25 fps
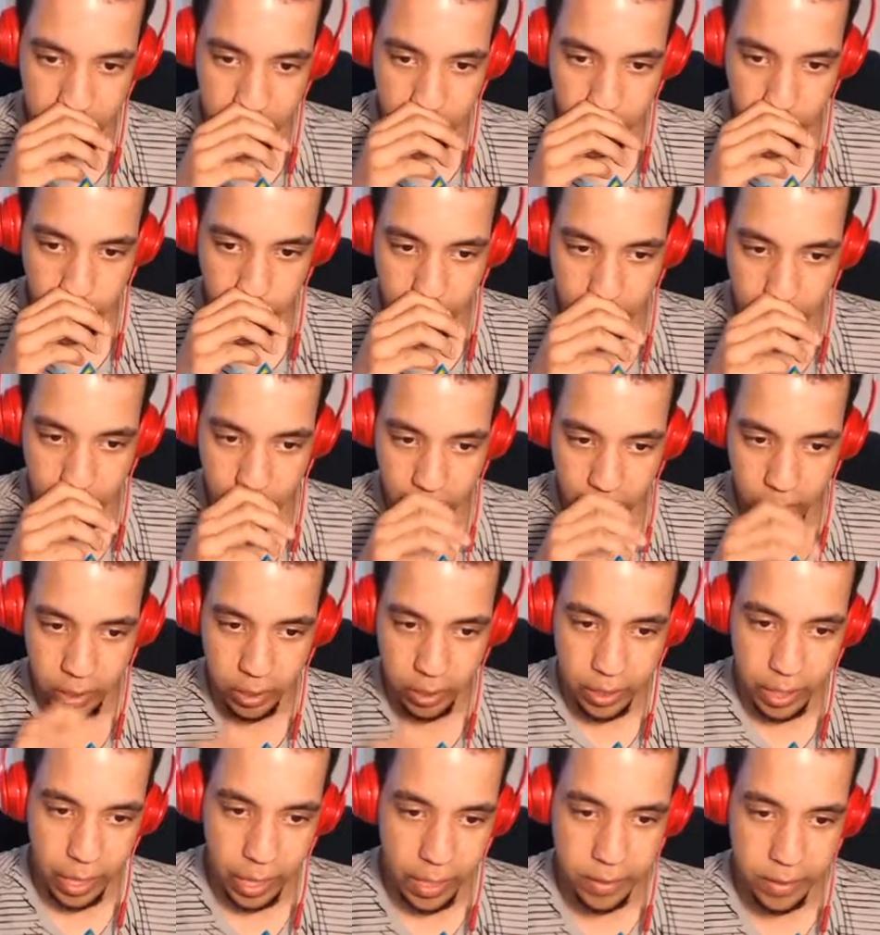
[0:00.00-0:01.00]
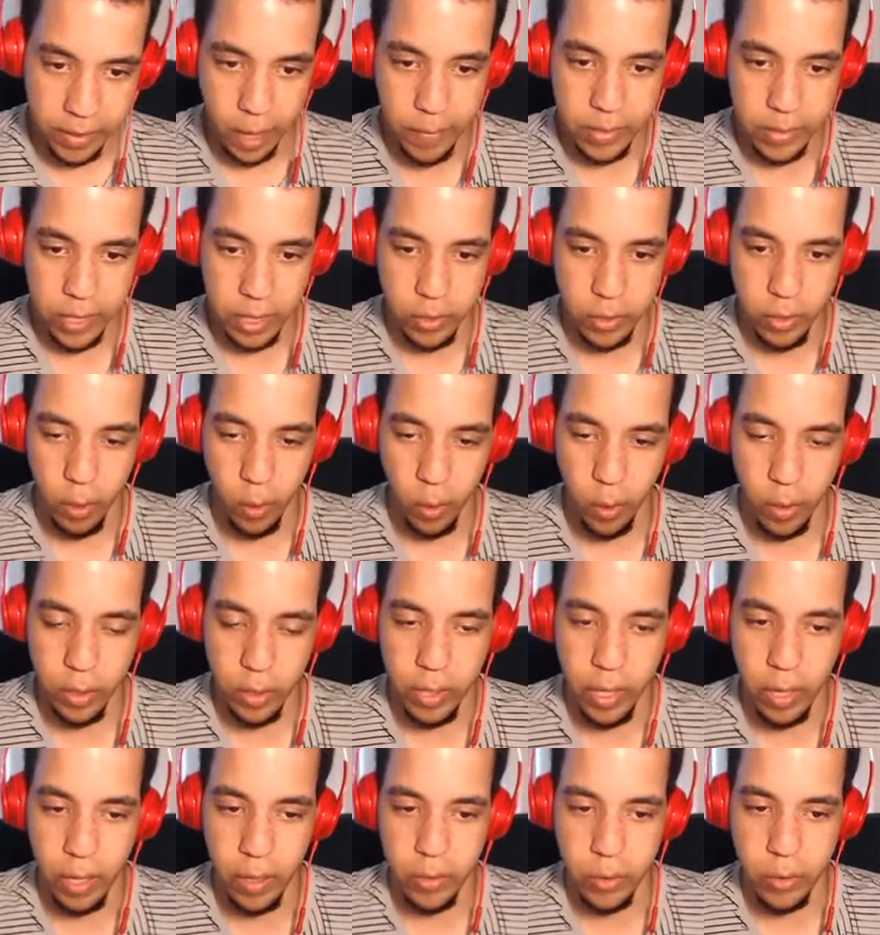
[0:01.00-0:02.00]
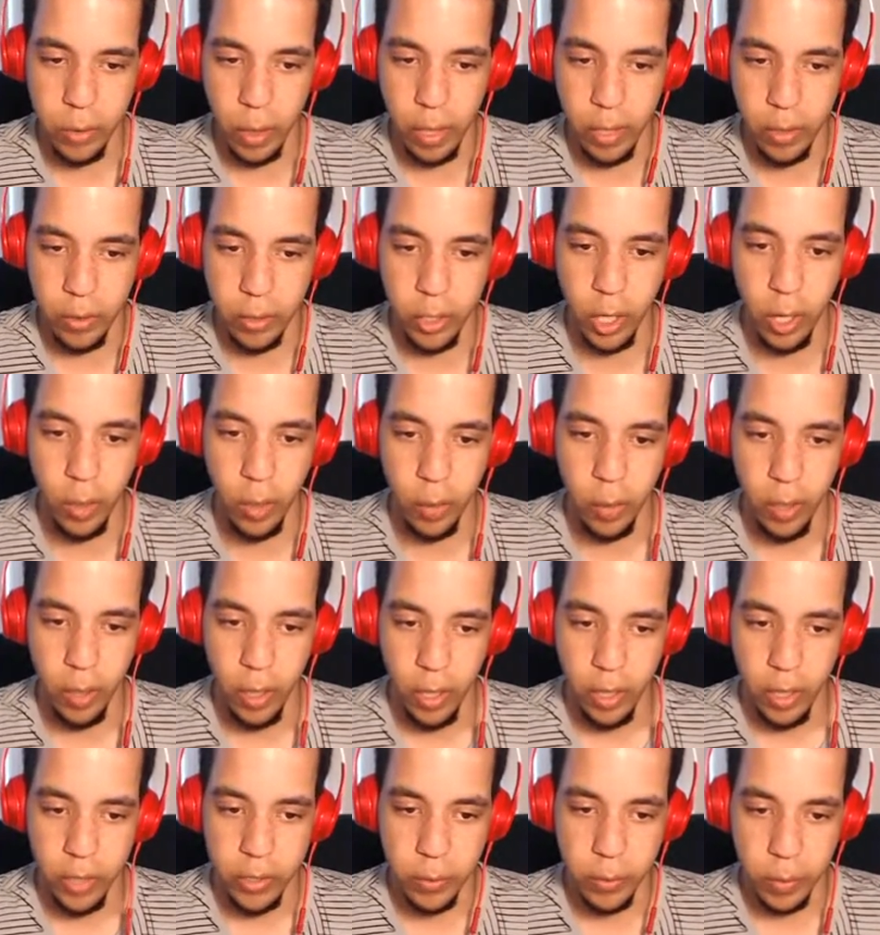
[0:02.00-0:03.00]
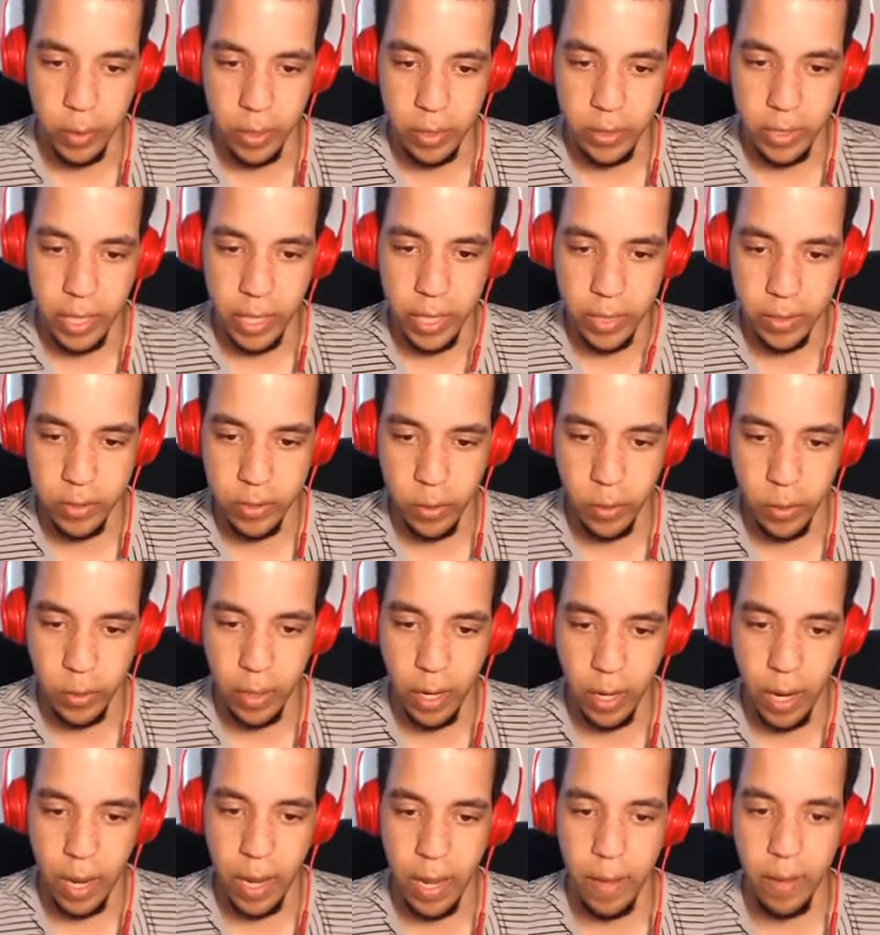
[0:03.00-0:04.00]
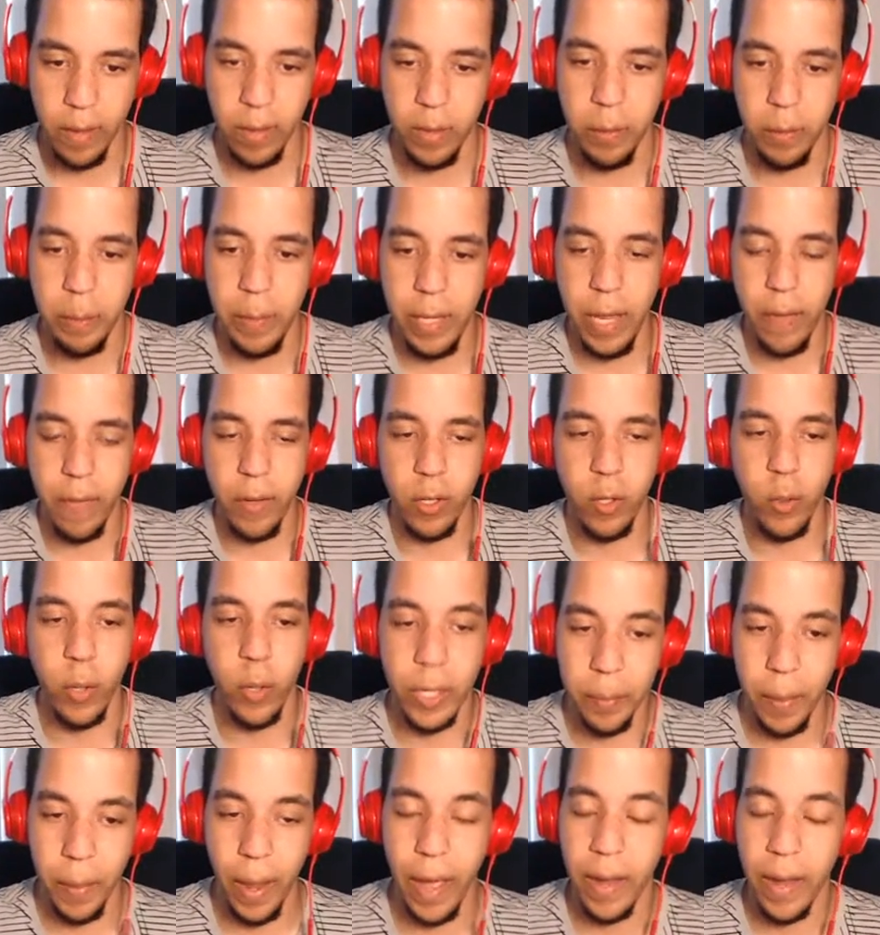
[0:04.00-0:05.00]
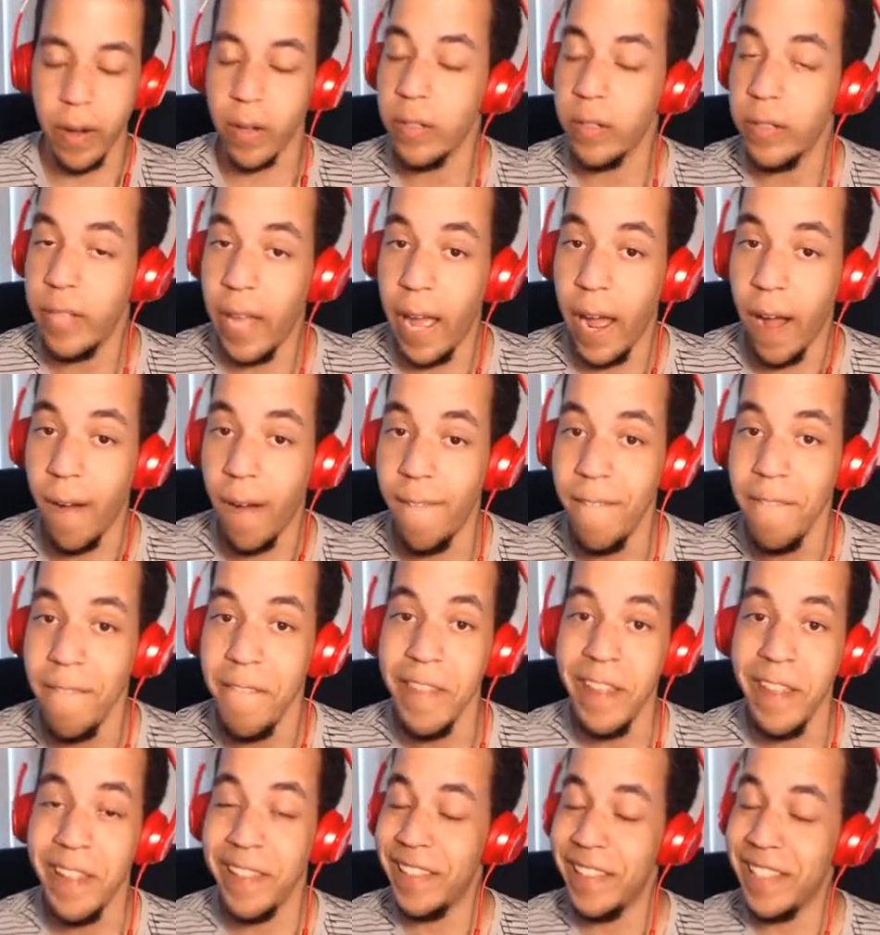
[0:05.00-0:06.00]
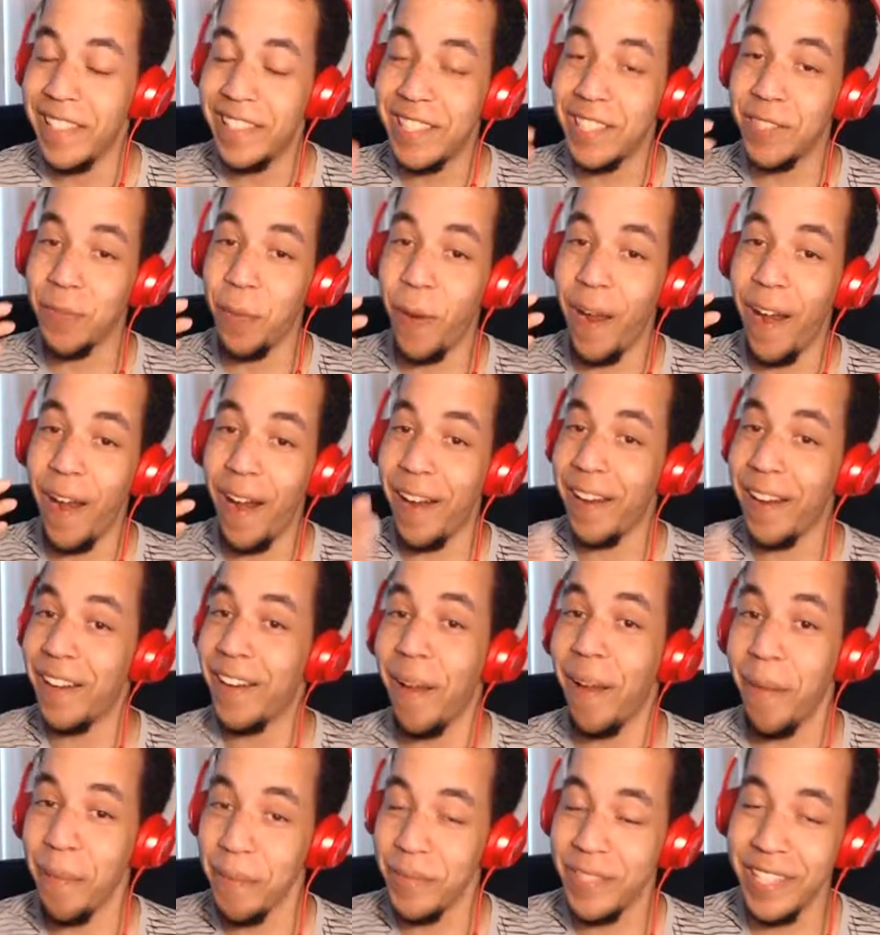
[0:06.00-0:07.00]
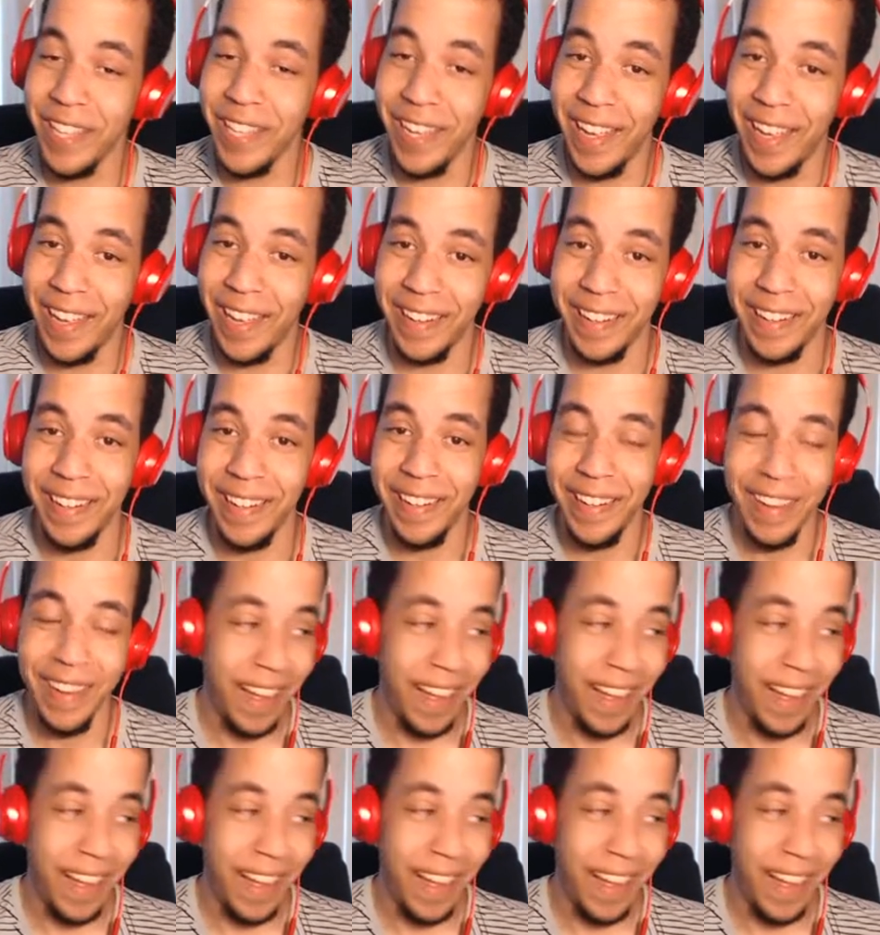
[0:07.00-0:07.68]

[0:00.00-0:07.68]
Anyway, I look at it, it's obvious that you're no ordinary trainer Joe. So what do you say? Let's you and I, me, have a quick battle. Now, this is where it comes in.